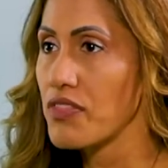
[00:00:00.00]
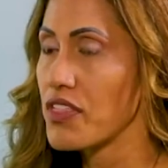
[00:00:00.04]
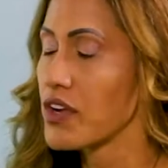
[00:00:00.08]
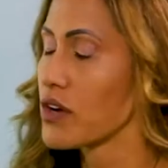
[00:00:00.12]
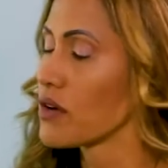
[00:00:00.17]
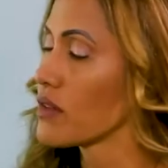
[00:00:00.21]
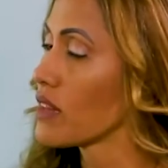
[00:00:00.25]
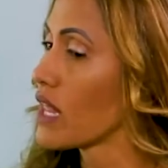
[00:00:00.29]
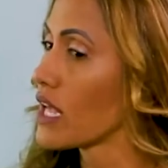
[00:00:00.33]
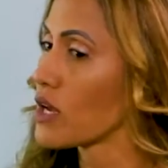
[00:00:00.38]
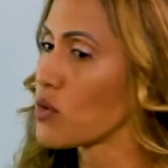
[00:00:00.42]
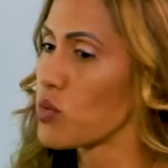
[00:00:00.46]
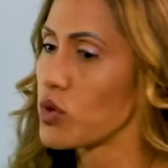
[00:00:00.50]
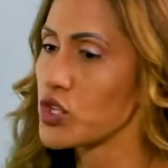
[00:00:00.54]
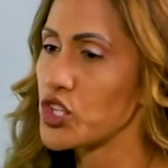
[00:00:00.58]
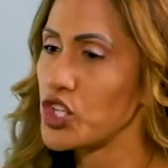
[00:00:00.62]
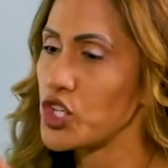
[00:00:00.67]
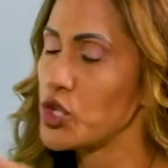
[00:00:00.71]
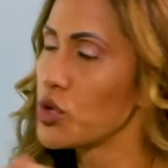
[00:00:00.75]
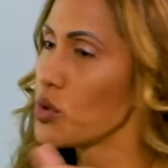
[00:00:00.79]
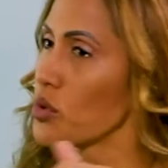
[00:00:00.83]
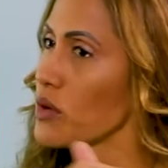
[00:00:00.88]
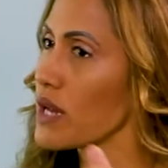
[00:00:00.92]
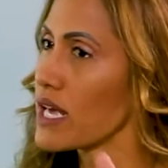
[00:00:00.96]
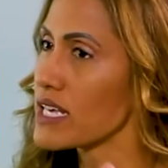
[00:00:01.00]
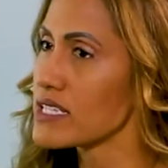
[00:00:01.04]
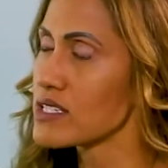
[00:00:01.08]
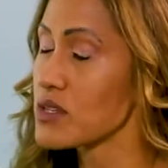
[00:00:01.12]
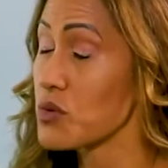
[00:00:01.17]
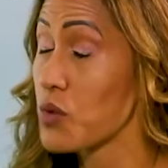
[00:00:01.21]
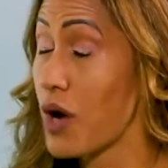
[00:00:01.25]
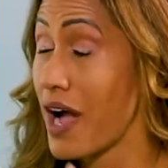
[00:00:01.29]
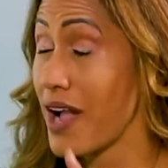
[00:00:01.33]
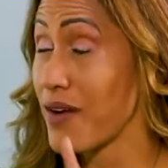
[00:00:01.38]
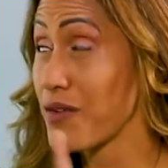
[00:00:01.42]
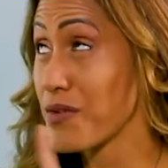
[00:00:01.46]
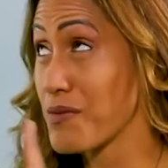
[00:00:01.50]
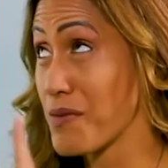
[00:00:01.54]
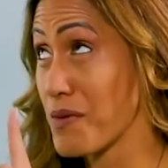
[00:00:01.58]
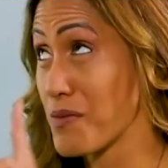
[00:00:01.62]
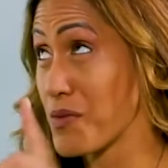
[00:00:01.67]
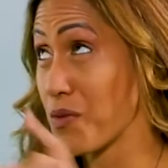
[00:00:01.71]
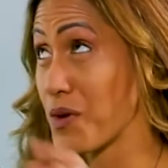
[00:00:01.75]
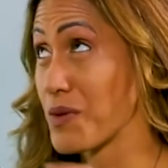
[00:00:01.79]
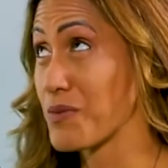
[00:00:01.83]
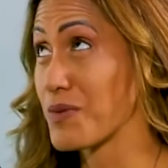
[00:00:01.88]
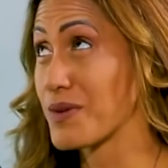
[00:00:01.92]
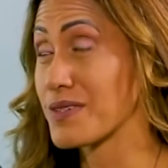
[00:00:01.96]
They're like, well, you don't ask. Well, I remember
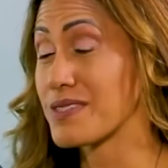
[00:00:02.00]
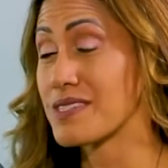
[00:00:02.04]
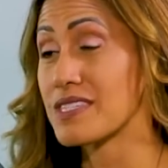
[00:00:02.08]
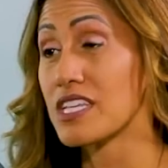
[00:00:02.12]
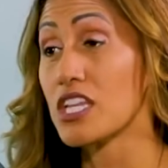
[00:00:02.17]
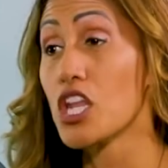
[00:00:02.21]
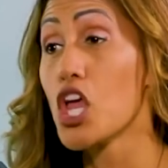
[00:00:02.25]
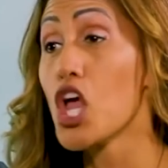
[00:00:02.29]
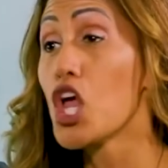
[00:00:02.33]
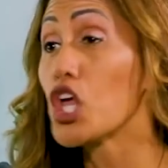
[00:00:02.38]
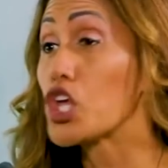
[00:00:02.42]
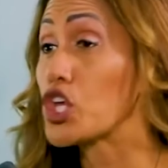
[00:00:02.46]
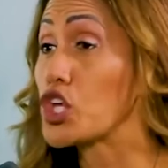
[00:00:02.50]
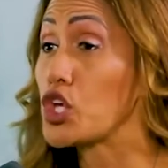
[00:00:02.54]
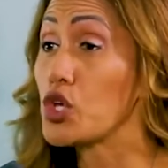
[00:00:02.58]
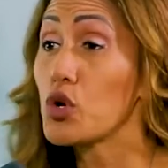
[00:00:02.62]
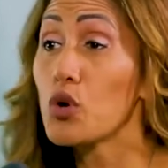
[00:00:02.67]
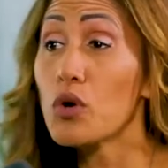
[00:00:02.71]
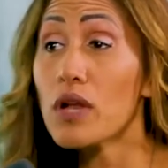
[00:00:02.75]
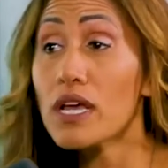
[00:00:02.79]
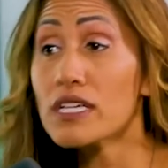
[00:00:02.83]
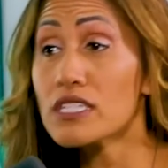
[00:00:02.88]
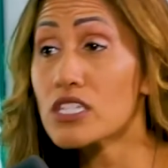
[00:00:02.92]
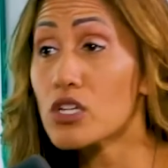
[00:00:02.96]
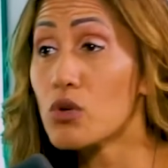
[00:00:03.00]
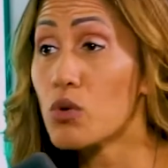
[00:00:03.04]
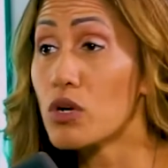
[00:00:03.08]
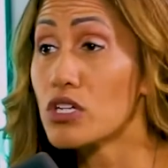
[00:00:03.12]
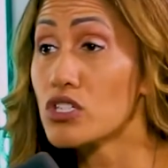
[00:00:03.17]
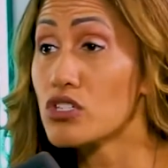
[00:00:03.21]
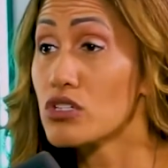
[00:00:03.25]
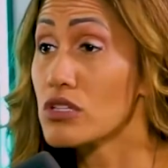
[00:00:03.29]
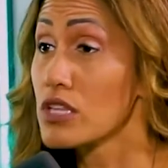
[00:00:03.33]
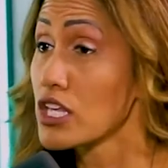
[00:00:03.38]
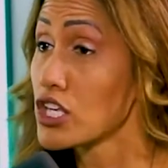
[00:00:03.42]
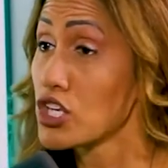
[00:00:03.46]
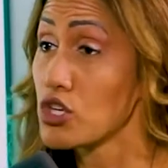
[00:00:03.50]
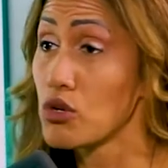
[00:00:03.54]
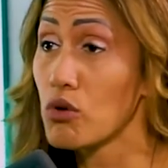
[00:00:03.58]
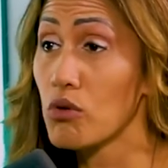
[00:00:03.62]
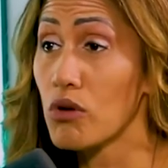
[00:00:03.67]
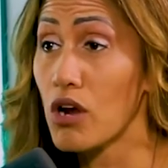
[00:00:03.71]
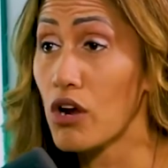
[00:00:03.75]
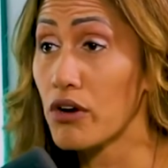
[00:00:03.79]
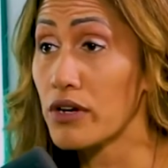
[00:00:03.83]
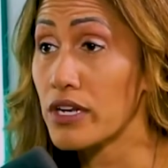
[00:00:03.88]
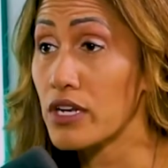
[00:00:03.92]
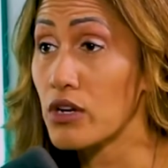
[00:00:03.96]
one person said, you don't ask a question that you don't
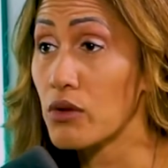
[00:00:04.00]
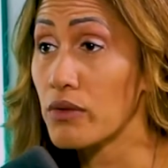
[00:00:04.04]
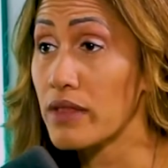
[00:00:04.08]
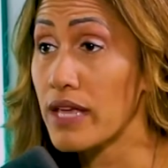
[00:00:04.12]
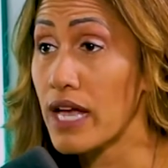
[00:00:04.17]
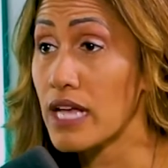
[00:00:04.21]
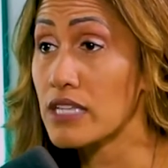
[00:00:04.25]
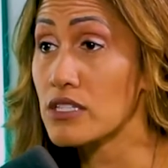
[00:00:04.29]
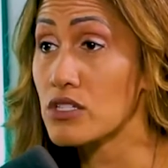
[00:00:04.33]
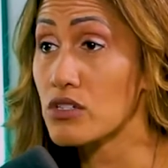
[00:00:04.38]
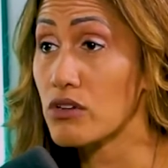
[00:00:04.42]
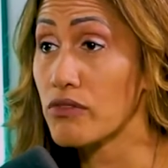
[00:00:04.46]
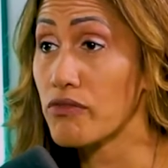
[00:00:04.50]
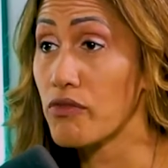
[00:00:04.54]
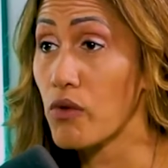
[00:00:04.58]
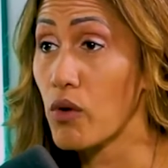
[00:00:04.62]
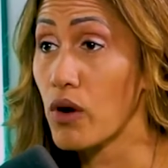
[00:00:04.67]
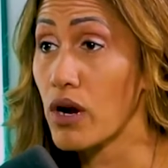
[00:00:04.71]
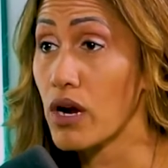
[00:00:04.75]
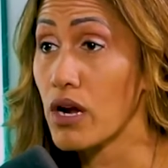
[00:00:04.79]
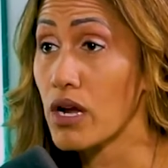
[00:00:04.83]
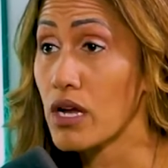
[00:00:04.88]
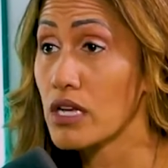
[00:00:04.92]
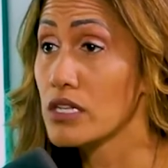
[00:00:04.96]
already know the answer for.